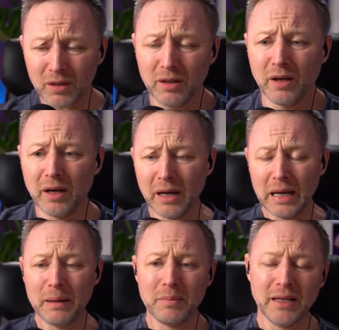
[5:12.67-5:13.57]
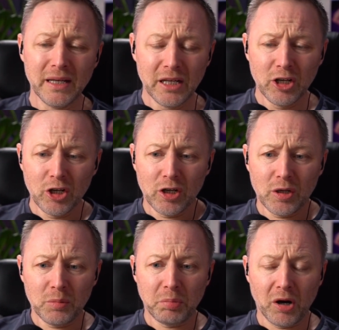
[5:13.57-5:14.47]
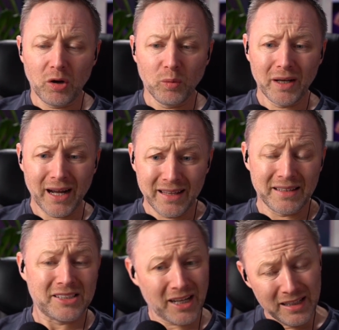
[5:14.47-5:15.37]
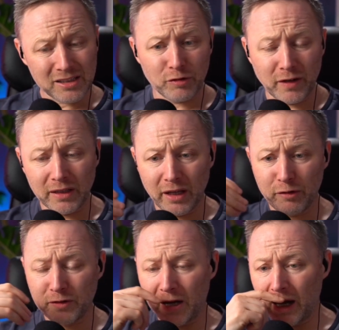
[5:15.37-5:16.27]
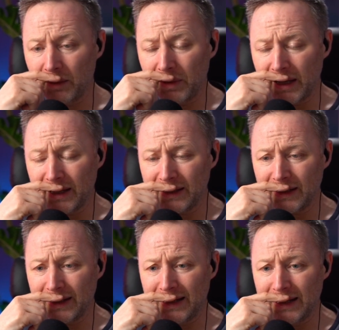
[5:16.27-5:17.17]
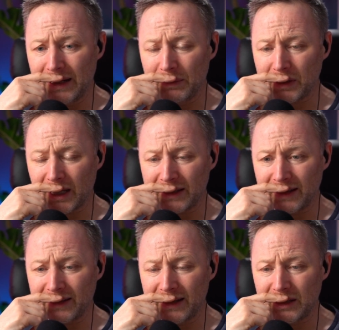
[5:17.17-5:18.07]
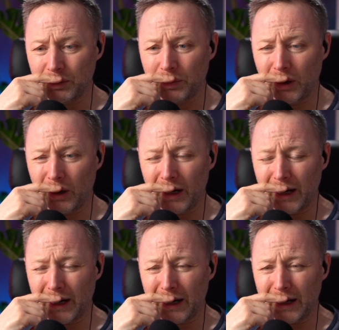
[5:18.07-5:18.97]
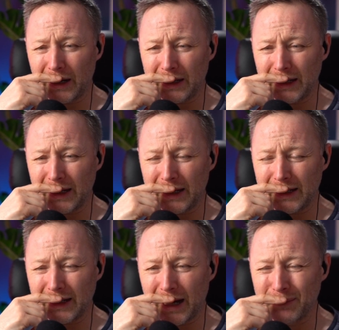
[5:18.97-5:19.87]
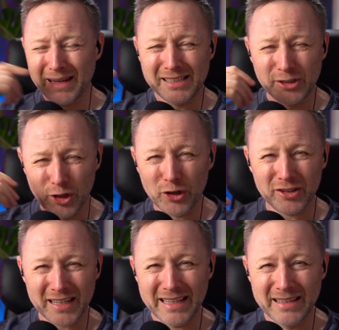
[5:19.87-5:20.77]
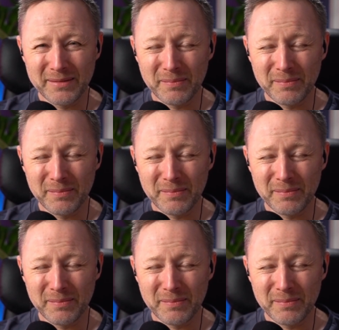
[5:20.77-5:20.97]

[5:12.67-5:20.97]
But when I had the chance, I finally left the army. Glad I did, but I missed the routine.